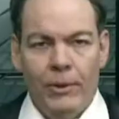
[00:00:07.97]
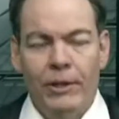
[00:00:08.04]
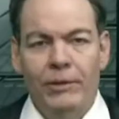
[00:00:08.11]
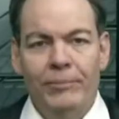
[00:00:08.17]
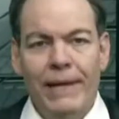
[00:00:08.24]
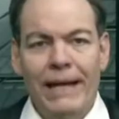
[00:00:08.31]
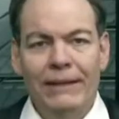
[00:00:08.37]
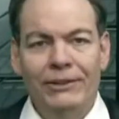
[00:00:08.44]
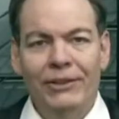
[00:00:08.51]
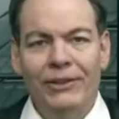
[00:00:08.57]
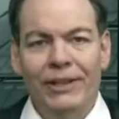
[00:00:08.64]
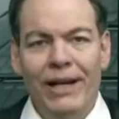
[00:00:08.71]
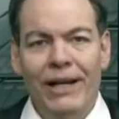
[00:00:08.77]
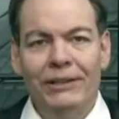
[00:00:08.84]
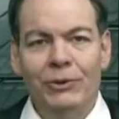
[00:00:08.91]
Welcome back to the
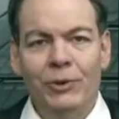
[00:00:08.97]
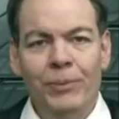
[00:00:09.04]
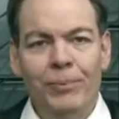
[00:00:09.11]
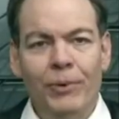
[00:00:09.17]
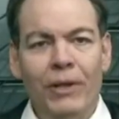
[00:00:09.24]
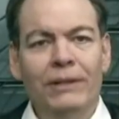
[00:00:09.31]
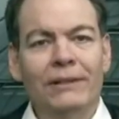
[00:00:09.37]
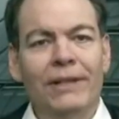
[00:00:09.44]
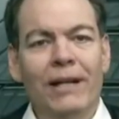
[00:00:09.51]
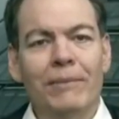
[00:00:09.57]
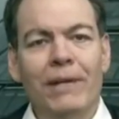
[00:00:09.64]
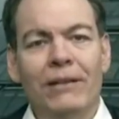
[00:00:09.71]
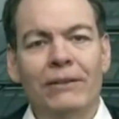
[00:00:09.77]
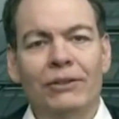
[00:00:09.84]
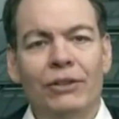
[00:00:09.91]
Keiser Report. Time
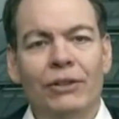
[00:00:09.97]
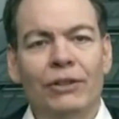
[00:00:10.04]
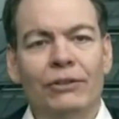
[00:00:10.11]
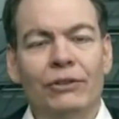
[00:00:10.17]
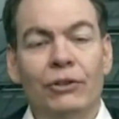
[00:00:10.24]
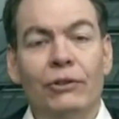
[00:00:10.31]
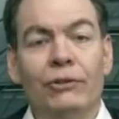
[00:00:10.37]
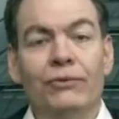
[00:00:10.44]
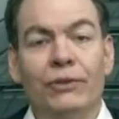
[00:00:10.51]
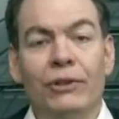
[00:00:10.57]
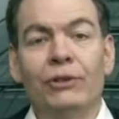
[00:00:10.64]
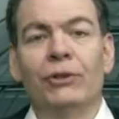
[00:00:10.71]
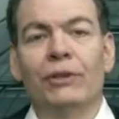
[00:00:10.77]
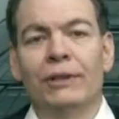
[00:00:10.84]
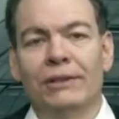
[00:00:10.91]
now to turn to
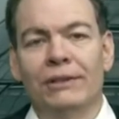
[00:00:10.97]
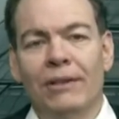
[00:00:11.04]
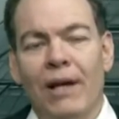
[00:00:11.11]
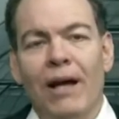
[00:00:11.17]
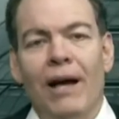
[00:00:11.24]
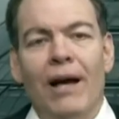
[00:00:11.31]
futurist,